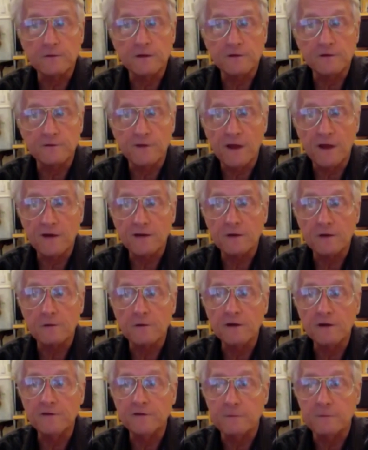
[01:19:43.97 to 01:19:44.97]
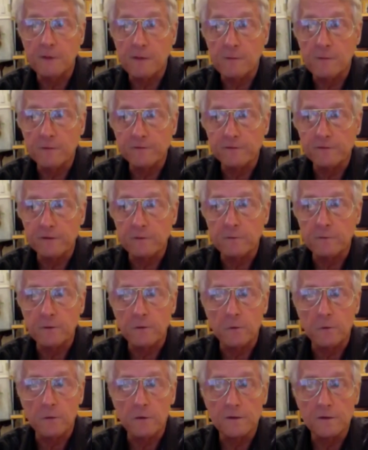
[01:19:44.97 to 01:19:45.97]
exotic and crazy by most of the computer
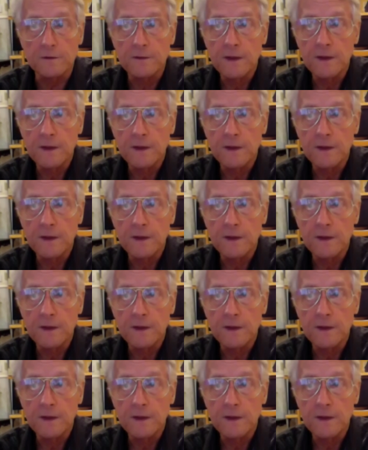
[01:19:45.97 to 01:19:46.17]
world.